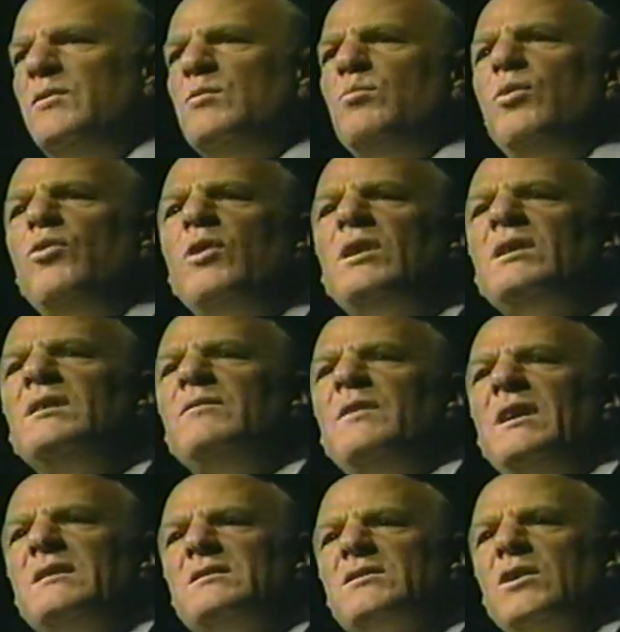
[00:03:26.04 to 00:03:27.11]
important
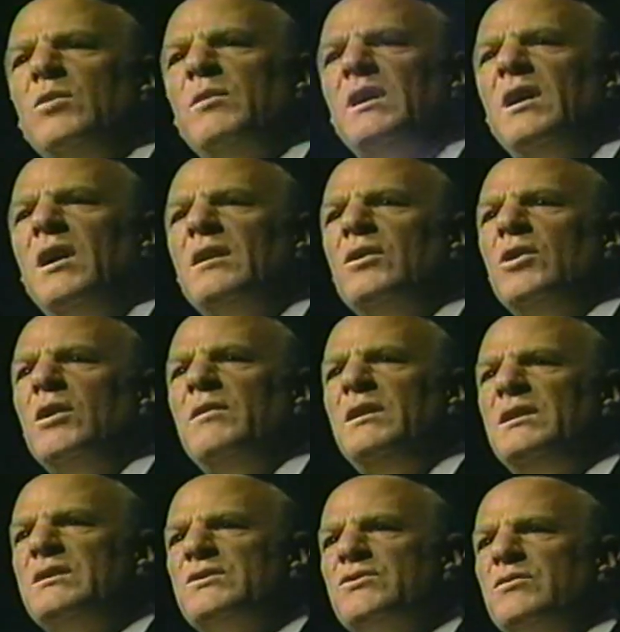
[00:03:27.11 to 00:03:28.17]
events going on in our
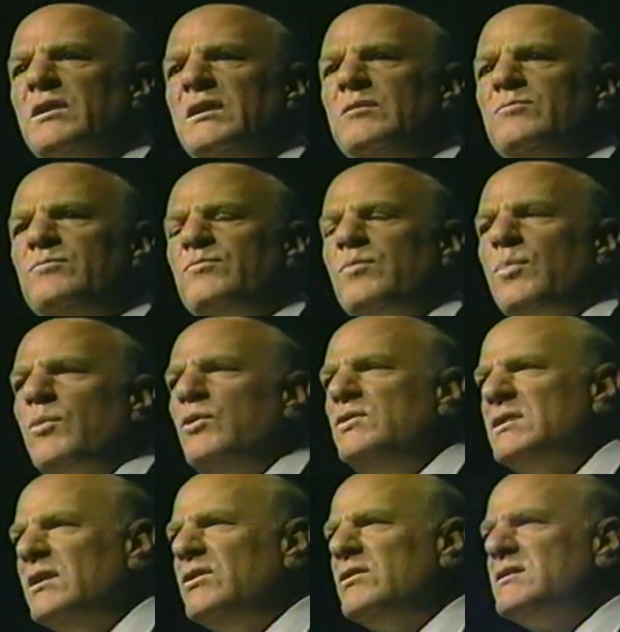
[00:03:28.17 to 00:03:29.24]
industry whose
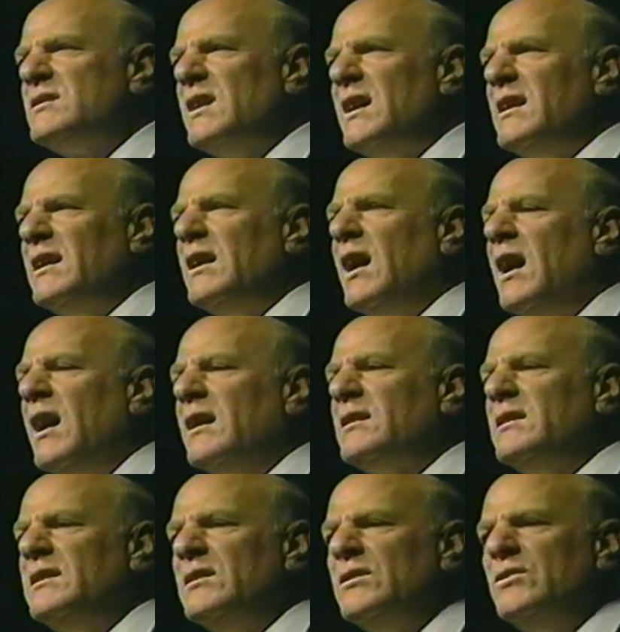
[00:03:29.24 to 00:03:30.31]
understanding
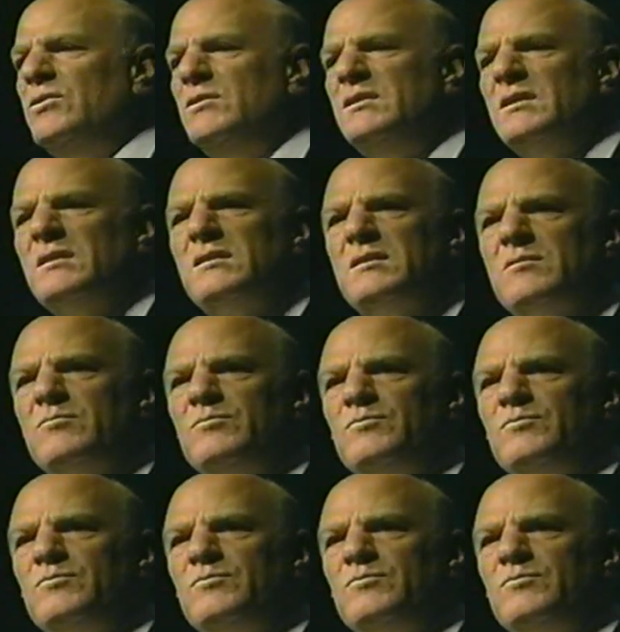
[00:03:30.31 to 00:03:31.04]
oddly eludes us.